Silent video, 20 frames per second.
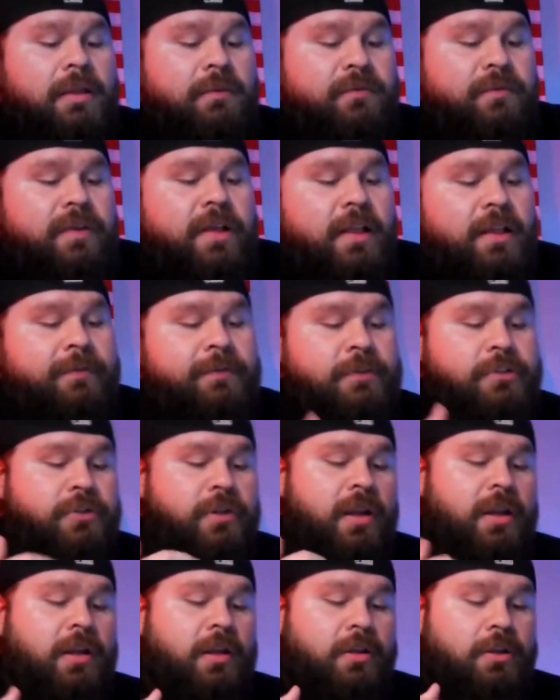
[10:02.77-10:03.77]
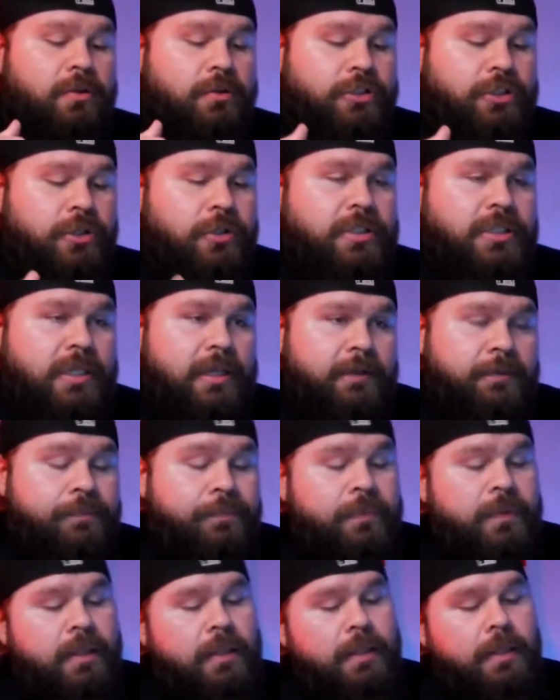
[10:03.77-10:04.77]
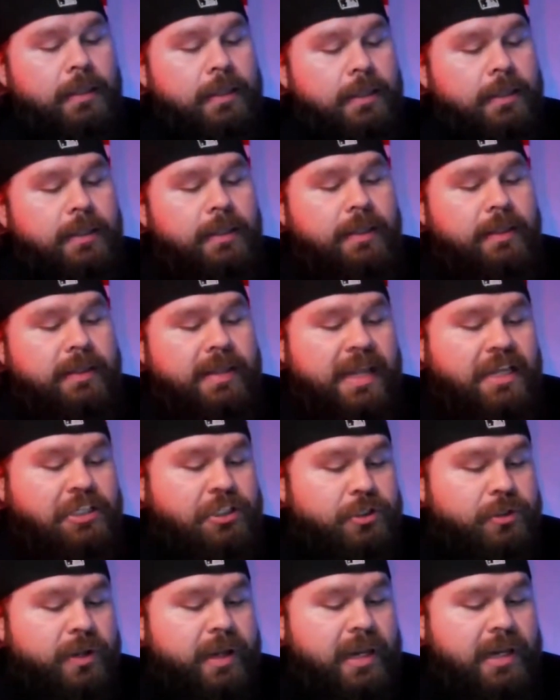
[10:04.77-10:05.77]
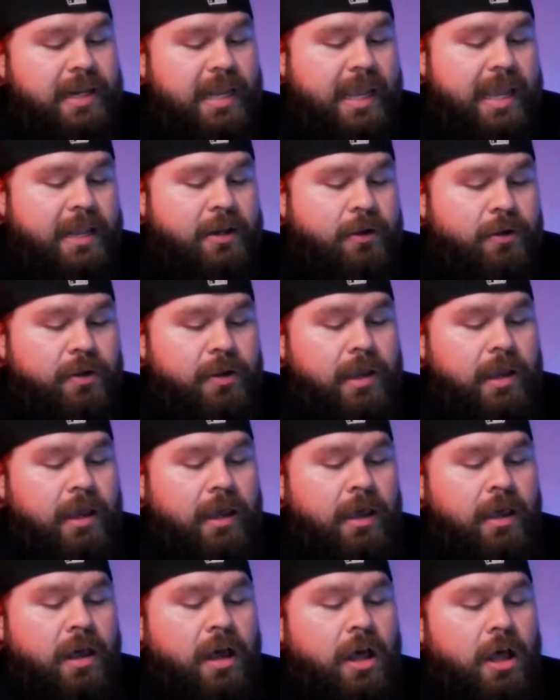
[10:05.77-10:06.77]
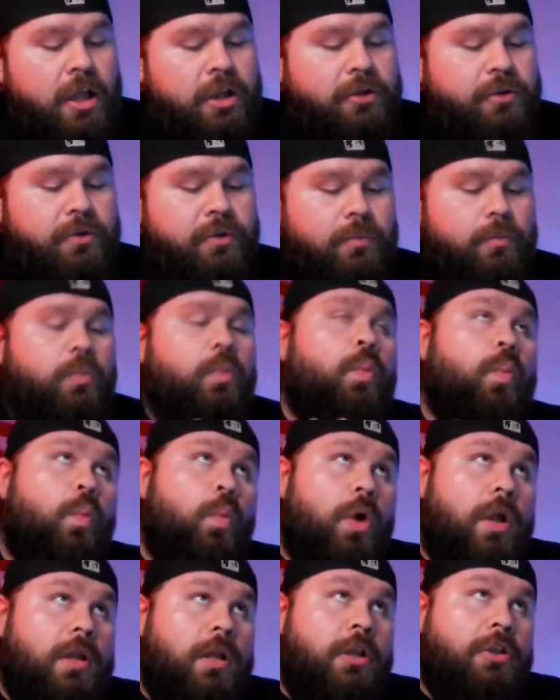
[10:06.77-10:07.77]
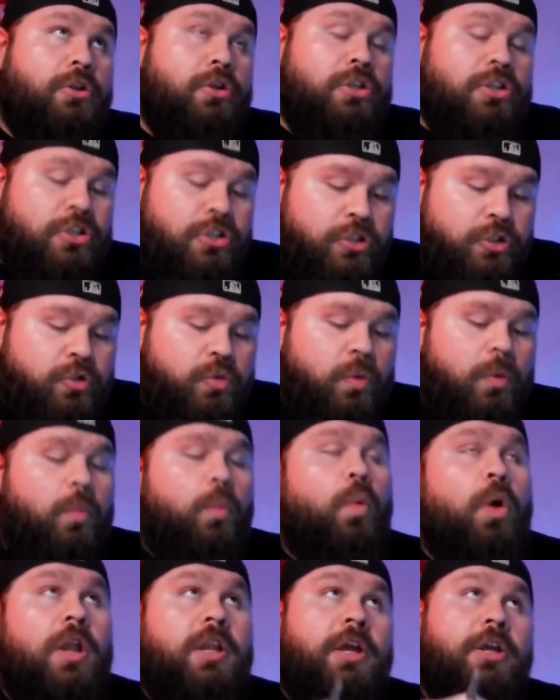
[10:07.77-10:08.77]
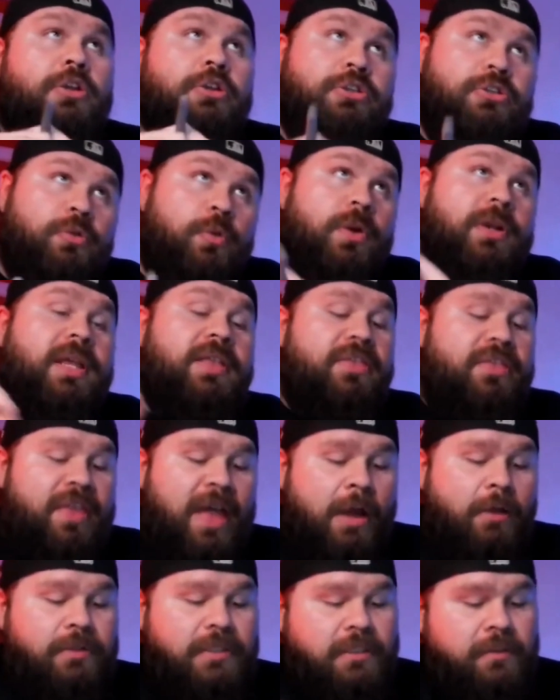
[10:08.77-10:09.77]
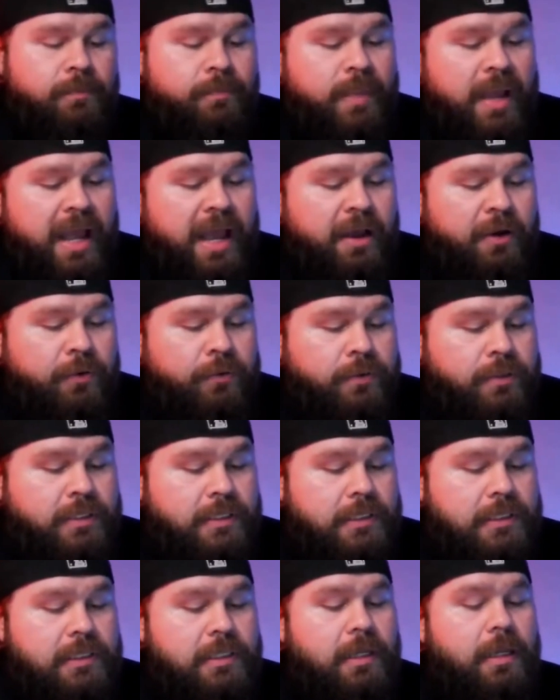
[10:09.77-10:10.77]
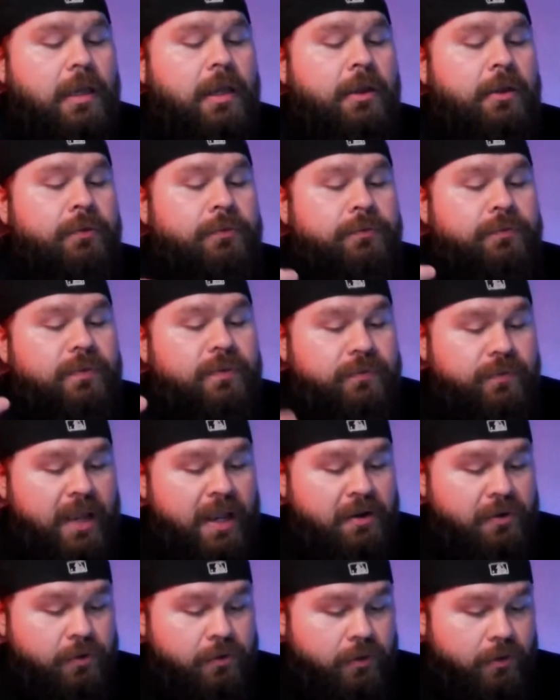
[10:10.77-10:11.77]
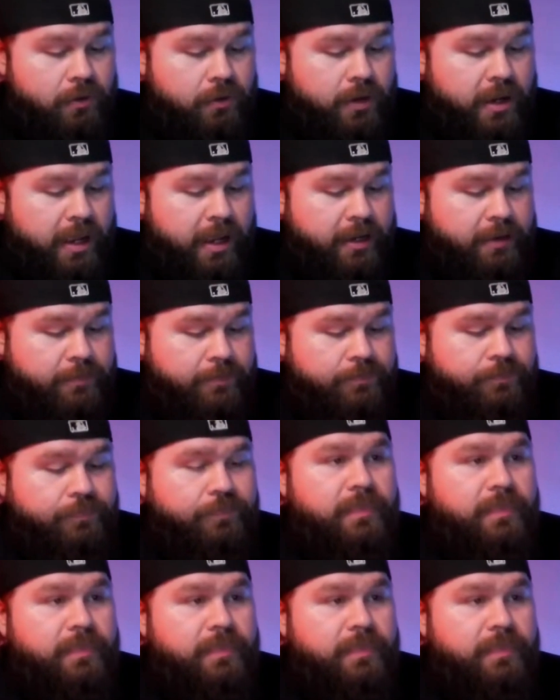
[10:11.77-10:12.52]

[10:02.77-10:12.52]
and fell off a train in New Jersey. That train had 120,000 pounds of the vinyl chloride